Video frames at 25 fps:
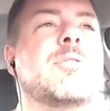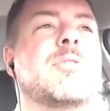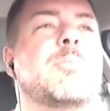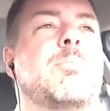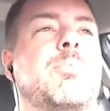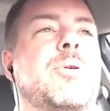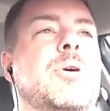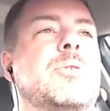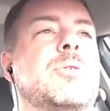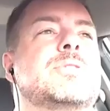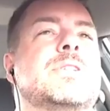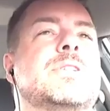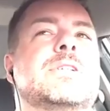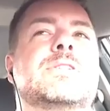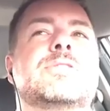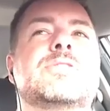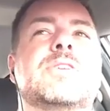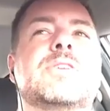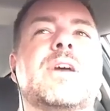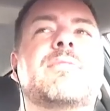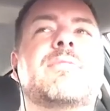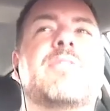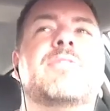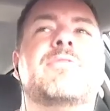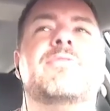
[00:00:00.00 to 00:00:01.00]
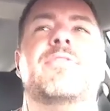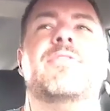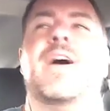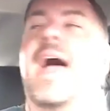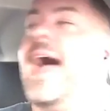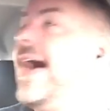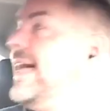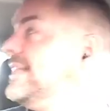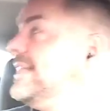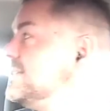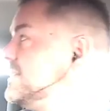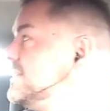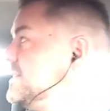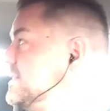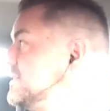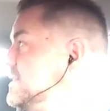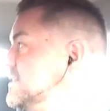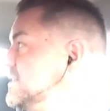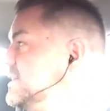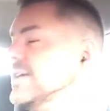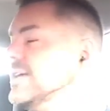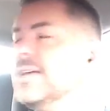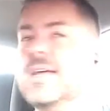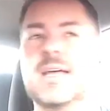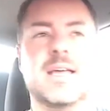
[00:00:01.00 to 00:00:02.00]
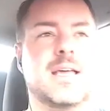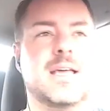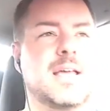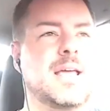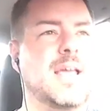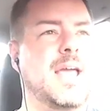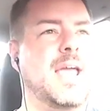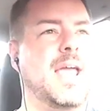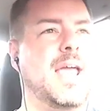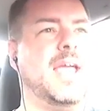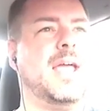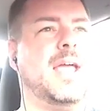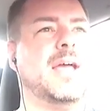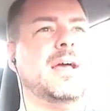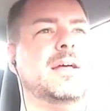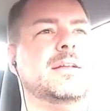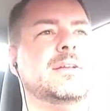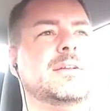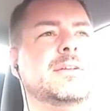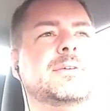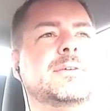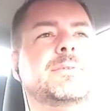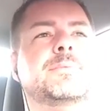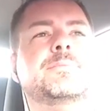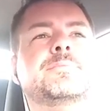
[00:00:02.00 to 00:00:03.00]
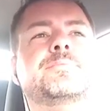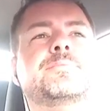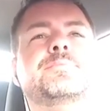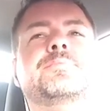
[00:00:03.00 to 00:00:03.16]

you have the proteins, you have the fats. And